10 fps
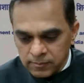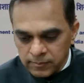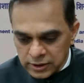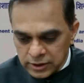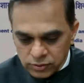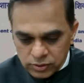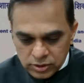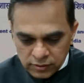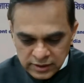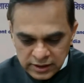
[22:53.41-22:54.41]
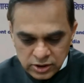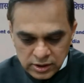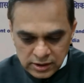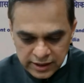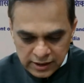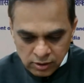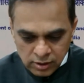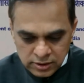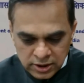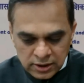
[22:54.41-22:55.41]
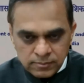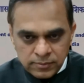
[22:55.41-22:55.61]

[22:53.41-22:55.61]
by use of digital technology,